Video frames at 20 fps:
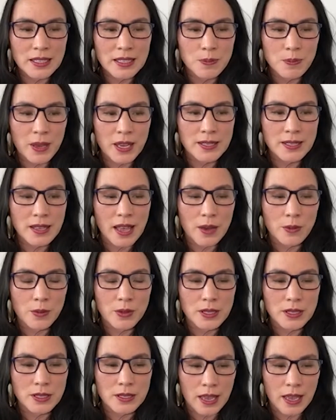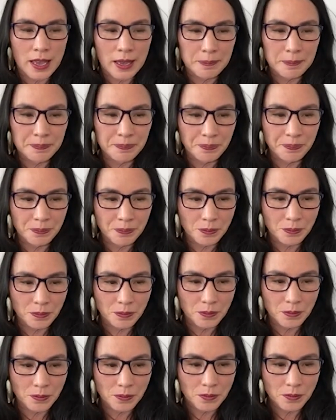space, I would say,
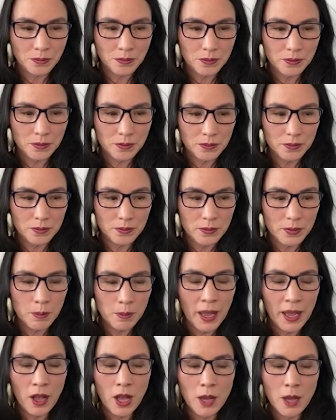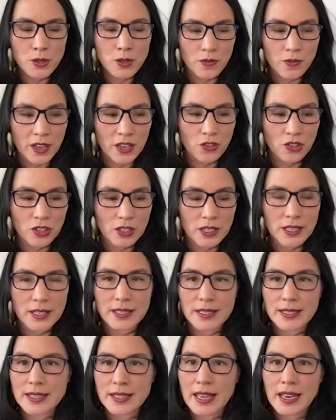my observation
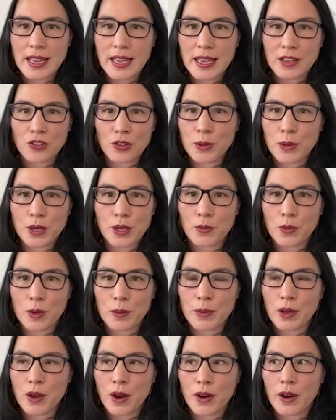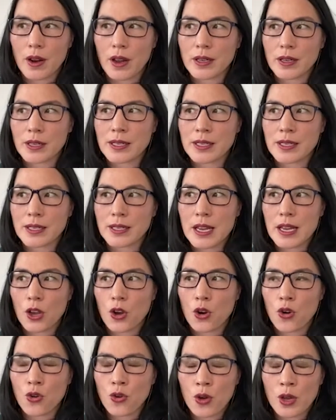is that Asian American women are
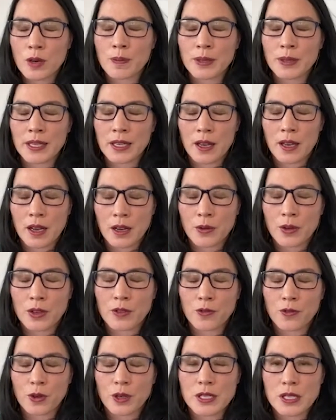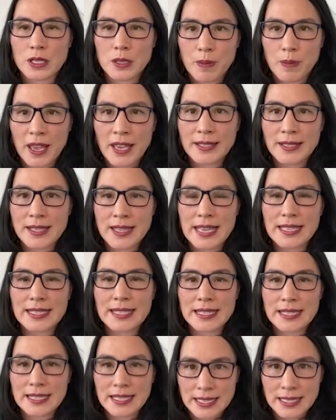incredibly hungry for a space that
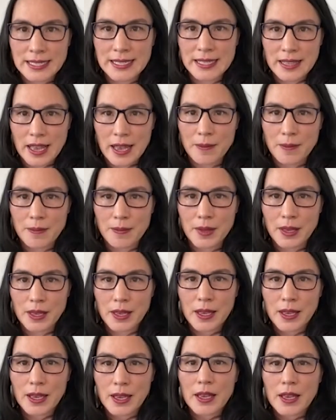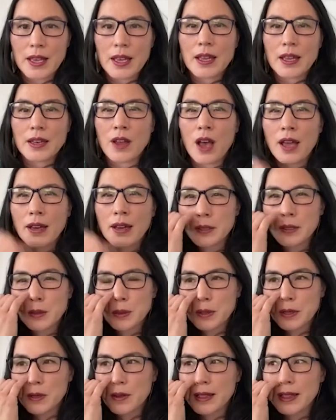sees them. Mm-hmm. Not in
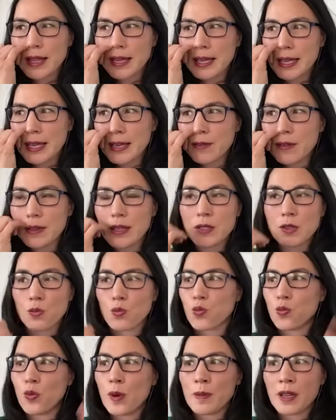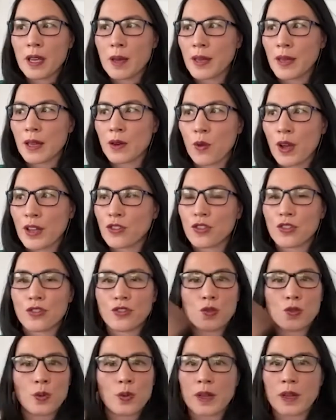sort of like, it's women coming out of white
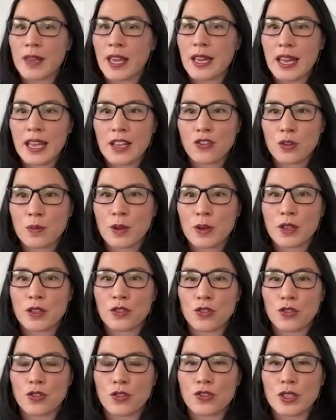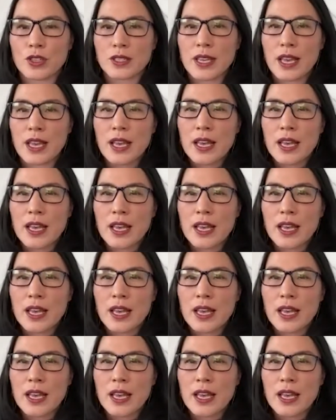churches, women coming out of Asian American churches,